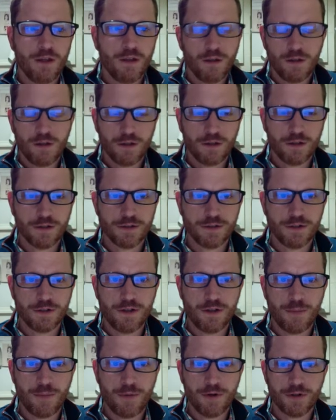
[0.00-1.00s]
Consider
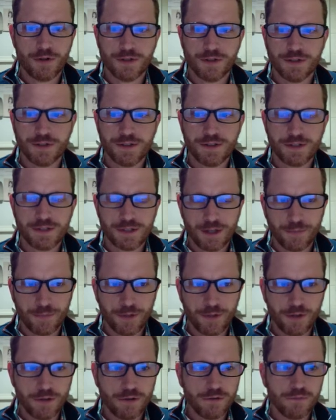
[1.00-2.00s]
that person as
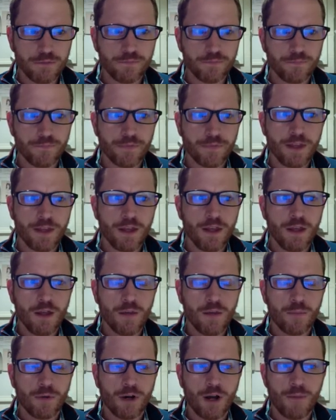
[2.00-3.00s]
skeptical.
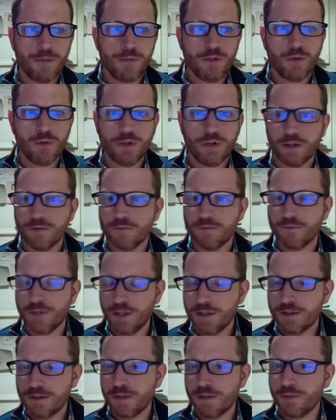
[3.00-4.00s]
Perhaps you want to
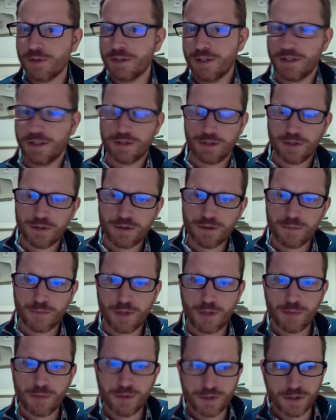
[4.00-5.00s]
convince someone that Justin
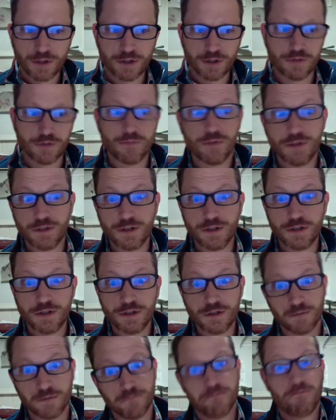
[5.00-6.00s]
Bieber's a good
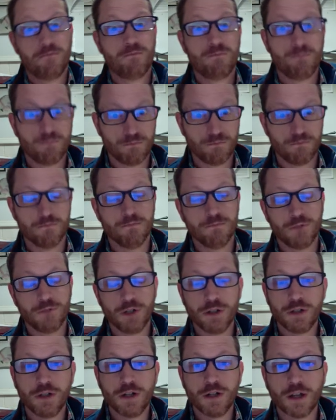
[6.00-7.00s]
musician.
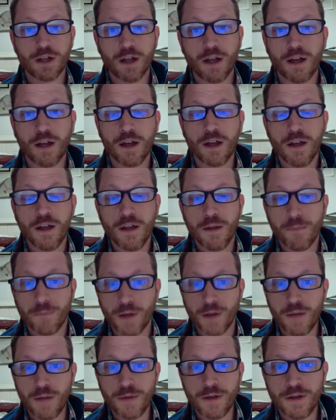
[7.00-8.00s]
Good luck.
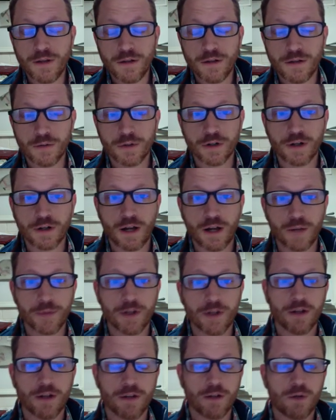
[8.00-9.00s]
Maybe you want to
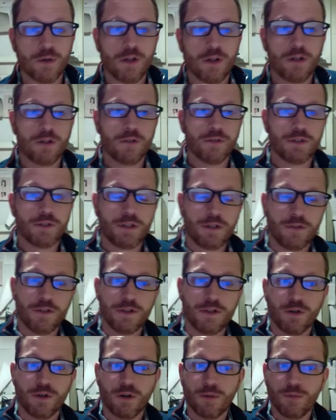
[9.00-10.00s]
comment on the quality of a TV
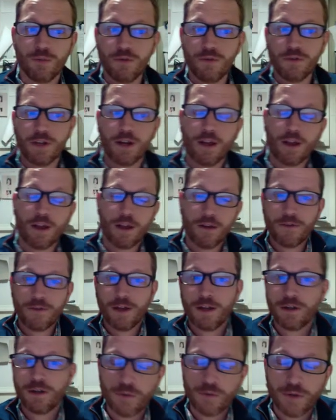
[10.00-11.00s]
show or a movie. And if
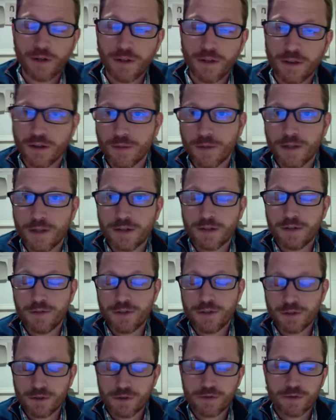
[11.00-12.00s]
I knew anything about
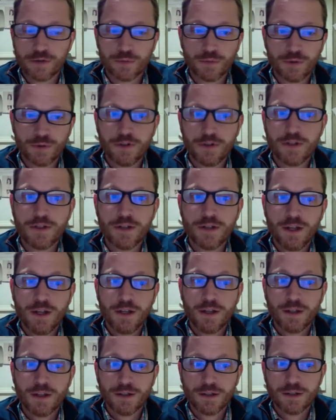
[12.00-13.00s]
TV shows or movies
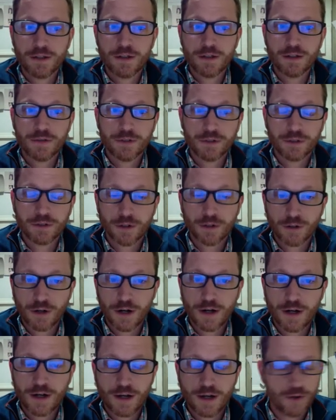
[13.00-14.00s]
and didn't live under a
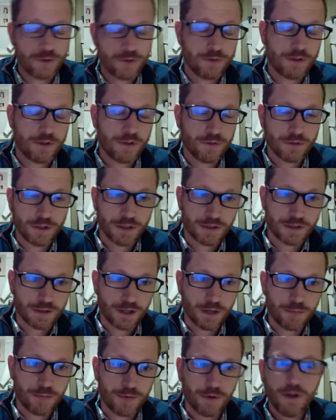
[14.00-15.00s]
rock, I would give an
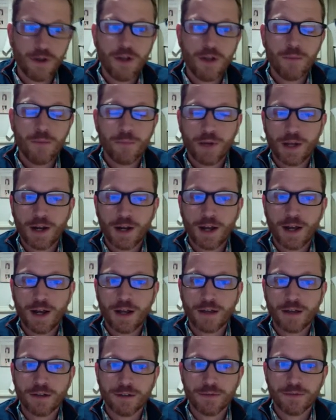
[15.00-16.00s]
example. But
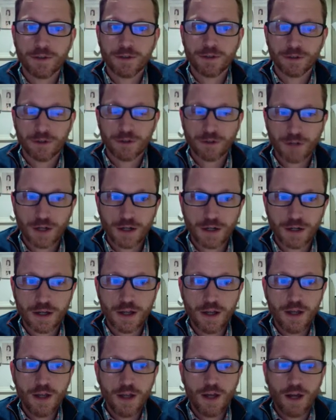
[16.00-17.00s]
I live under a rock.
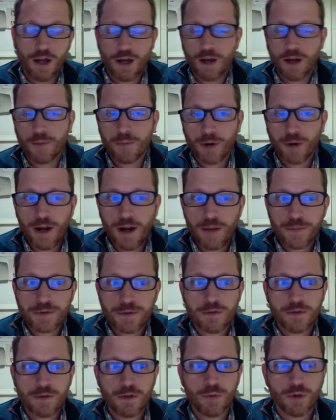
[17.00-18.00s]

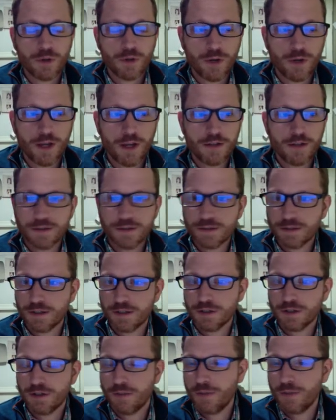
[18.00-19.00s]
Perhaps you want to weigh in the
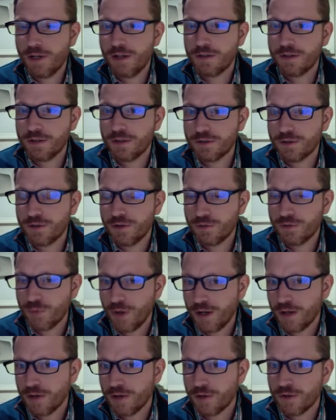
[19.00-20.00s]
discussion about Lizzo's
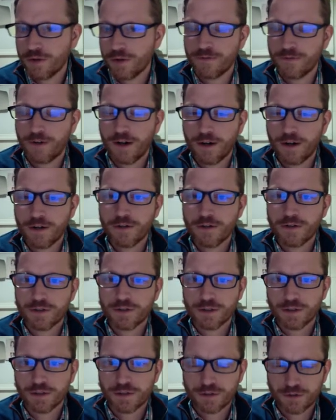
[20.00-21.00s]
weight or the fires
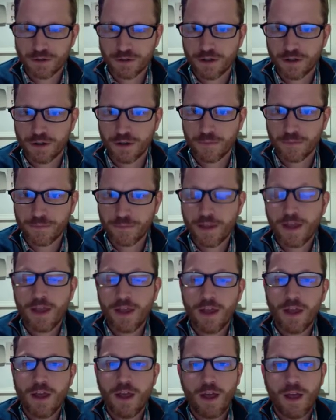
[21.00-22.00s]
in Australia.
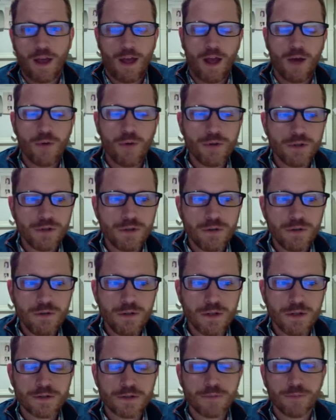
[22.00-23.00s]
How would you do
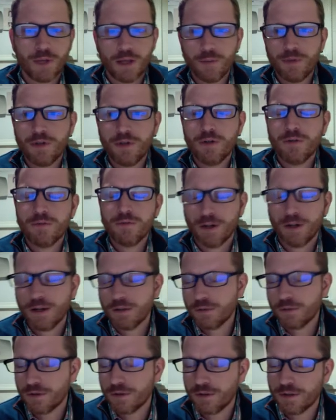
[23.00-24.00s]
this? Maybe you're
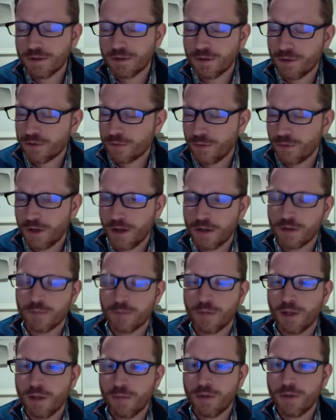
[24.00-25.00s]
fine with Lizzo's weight, or
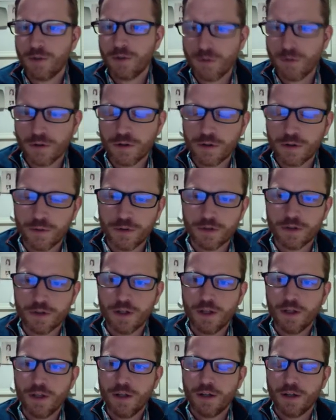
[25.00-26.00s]
maybe you agree with
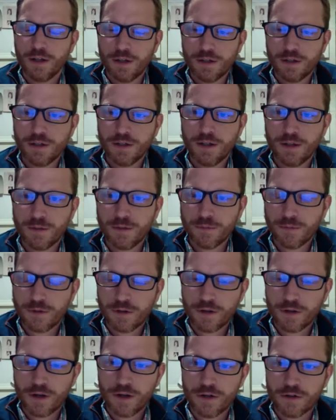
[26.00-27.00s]
that
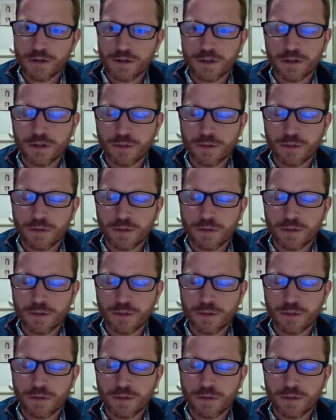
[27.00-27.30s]
trainer Jillian